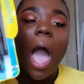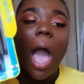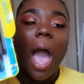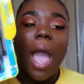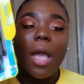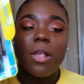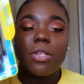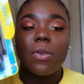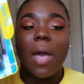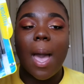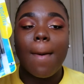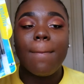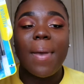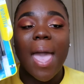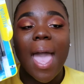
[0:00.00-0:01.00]
I also
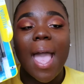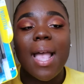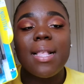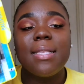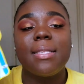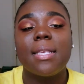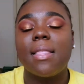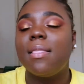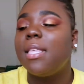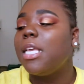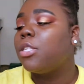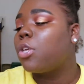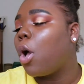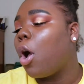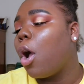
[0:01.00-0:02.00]
got pens.
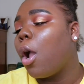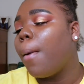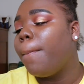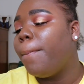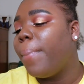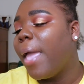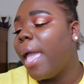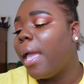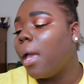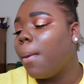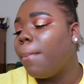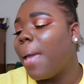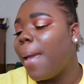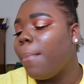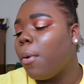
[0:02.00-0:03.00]
These are pink
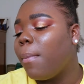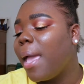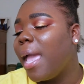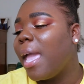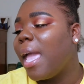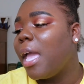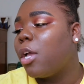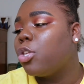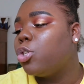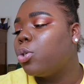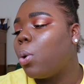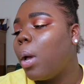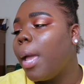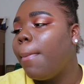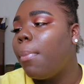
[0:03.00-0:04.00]
Papermate
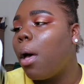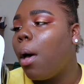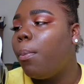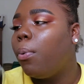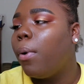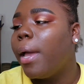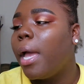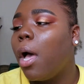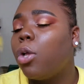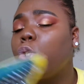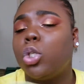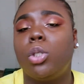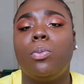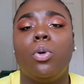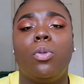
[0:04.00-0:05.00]
Inkjoy Ballpoint
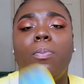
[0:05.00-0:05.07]
Ultra Smooth